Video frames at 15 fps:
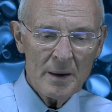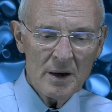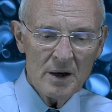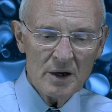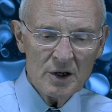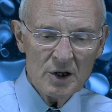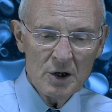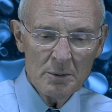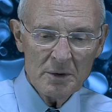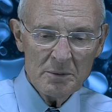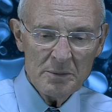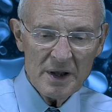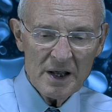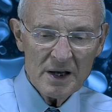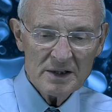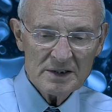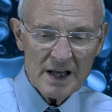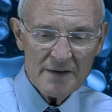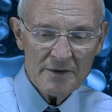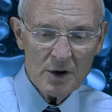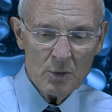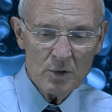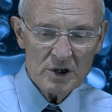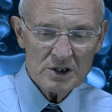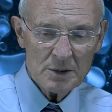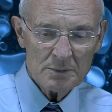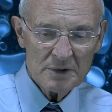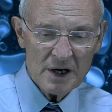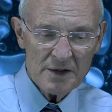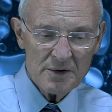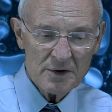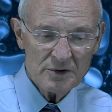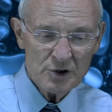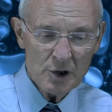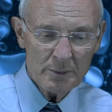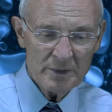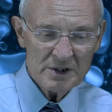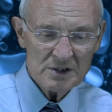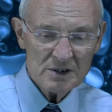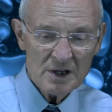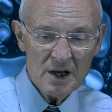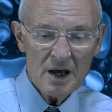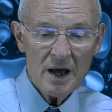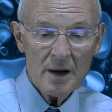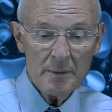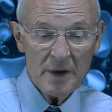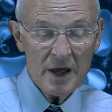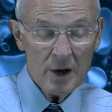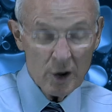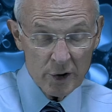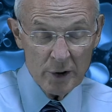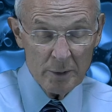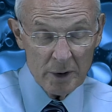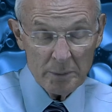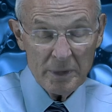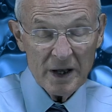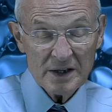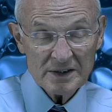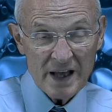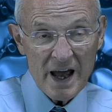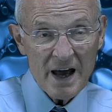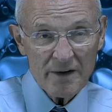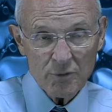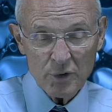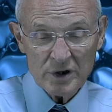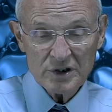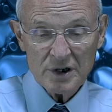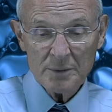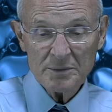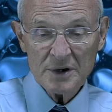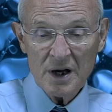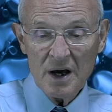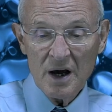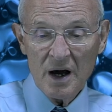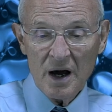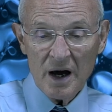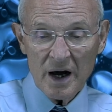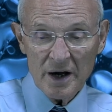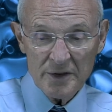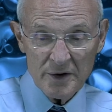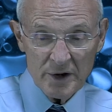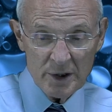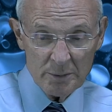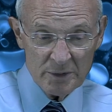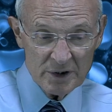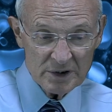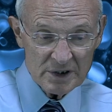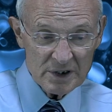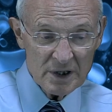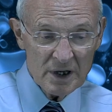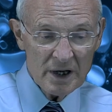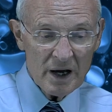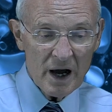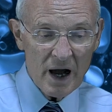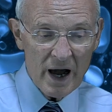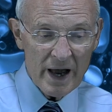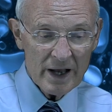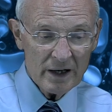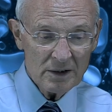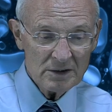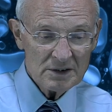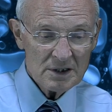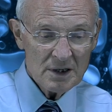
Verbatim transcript: Human beings having worshipped other humans, human beings have worshipped other humans, idols,